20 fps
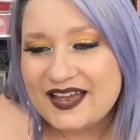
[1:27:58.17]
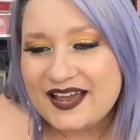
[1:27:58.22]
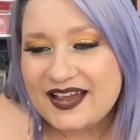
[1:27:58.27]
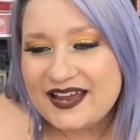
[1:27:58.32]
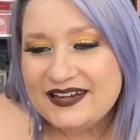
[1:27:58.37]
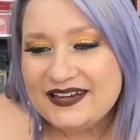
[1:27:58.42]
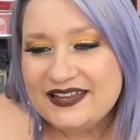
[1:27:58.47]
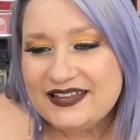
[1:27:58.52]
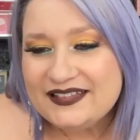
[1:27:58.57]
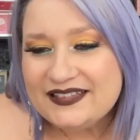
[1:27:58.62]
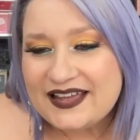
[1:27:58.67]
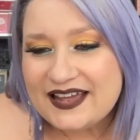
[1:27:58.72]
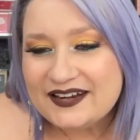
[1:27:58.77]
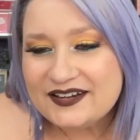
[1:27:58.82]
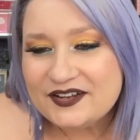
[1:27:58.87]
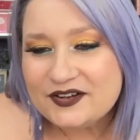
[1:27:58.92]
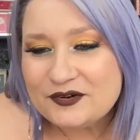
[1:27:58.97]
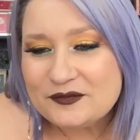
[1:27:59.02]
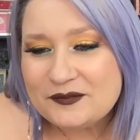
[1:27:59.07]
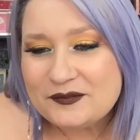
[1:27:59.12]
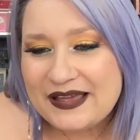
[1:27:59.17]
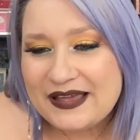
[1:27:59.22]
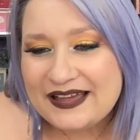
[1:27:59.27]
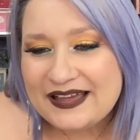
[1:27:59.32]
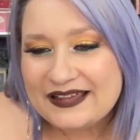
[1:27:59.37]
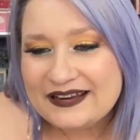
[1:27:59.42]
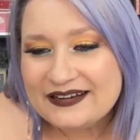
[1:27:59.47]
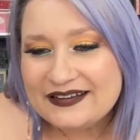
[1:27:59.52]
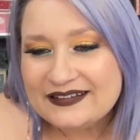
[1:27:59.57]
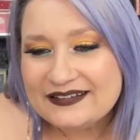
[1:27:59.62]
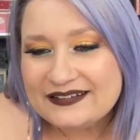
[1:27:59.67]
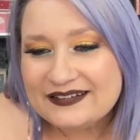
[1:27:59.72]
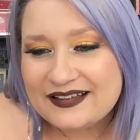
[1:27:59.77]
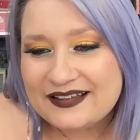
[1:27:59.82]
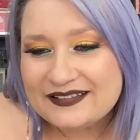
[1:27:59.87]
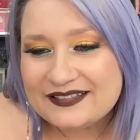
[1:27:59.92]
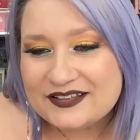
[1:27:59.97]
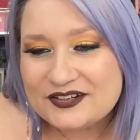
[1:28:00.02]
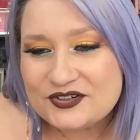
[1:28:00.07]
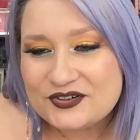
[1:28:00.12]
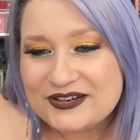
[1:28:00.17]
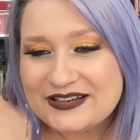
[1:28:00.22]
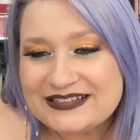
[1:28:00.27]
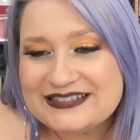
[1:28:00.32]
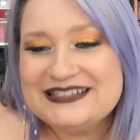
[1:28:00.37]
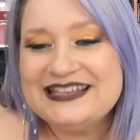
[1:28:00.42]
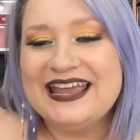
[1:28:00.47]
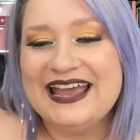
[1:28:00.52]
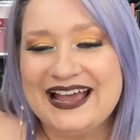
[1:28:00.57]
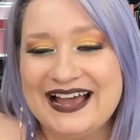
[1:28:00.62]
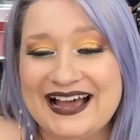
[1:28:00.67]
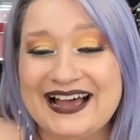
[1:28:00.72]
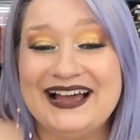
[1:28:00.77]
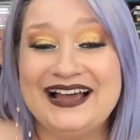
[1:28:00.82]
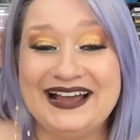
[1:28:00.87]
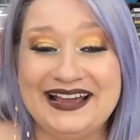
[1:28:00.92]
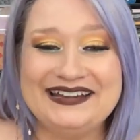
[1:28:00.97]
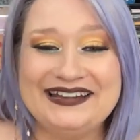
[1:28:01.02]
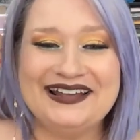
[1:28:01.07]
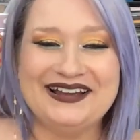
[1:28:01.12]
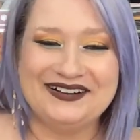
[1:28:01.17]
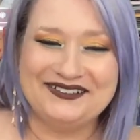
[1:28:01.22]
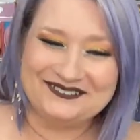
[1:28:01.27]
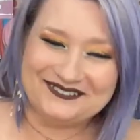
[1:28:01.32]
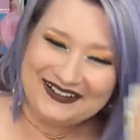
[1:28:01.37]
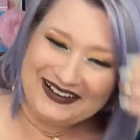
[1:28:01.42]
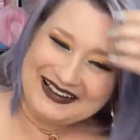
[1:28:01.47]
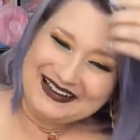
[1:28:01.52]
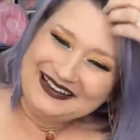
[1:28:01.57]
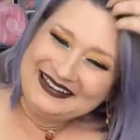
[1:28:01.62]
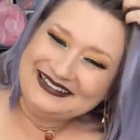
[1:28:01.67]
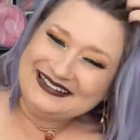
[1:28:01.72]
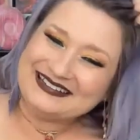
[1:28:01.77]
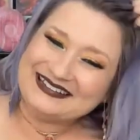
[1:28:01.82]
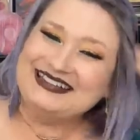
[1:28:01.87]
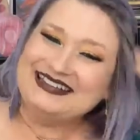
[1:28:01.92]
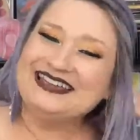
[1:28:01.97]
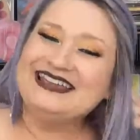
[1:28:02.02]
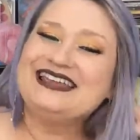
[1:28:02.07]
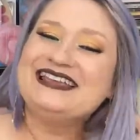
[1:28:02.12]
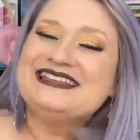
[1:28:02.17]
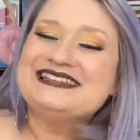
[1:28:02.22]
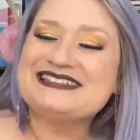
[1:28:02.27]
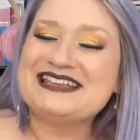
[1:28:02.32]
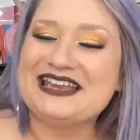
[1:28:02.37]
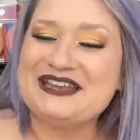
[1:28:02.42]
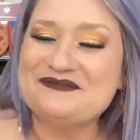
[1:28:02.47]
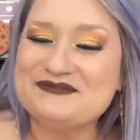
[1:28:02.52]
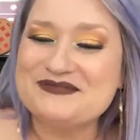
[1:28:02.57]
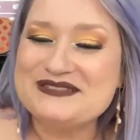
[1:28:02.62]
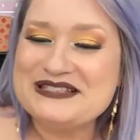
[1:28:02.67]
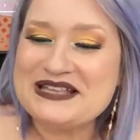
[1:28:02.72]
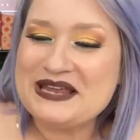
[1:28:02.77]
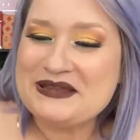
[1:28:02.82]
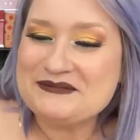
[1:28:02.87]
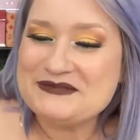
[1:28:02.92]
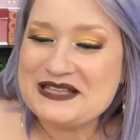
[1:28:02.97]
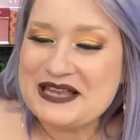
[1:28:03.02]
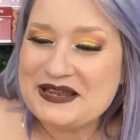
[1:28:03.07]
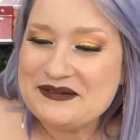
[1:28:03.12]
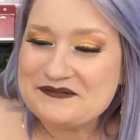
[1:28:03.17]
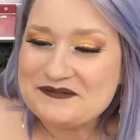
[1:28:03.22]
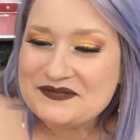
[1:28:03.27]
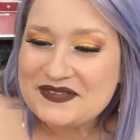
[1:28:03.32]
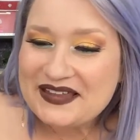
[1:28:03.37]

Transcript: I need that notepad, not the drinks. Yeah, I know, right? Same, same, same.